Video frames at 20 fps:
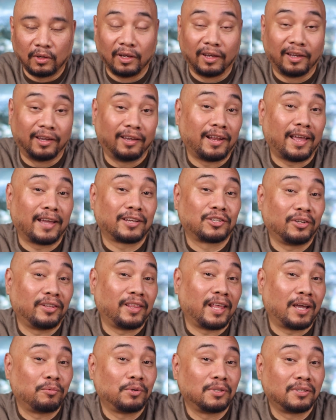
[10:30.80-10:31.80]
And actually
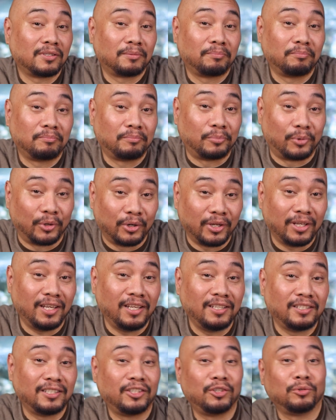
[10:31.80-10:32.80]
that was pretty
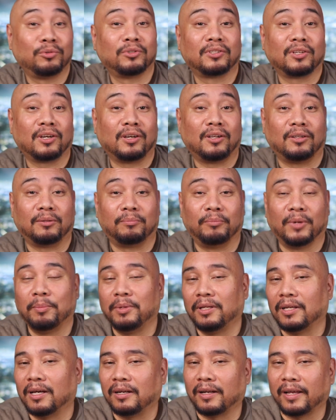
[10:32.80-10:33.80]
easy to install. Maybe
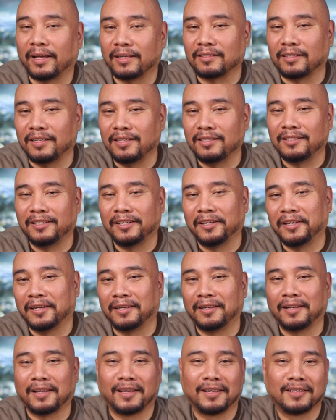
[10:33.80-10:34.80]
not as easy
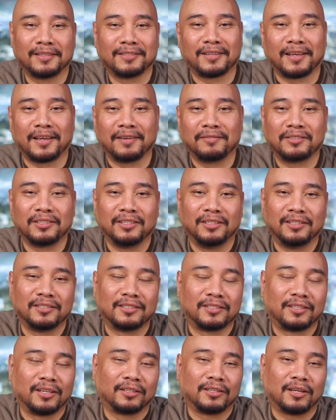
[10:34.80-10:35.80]
again as I've seen in
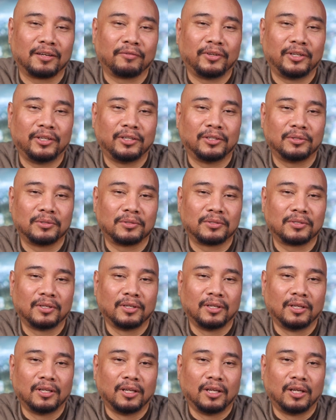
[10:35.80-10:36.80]
his TikTok videos,
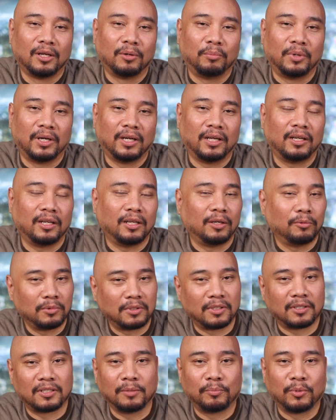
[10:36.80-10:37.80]
but it was
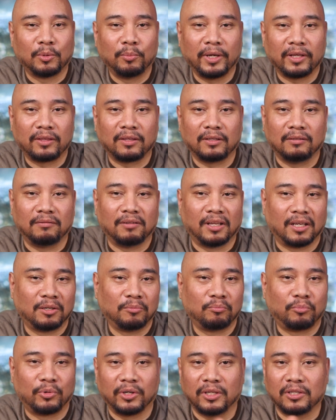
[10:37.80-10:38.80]
a simple method
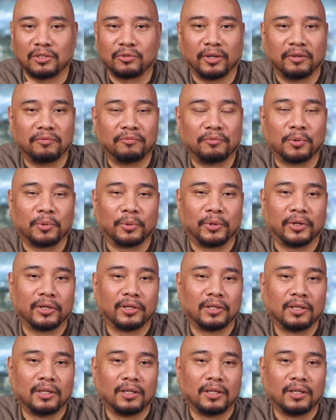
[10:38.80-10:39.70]
and pretty straightforward.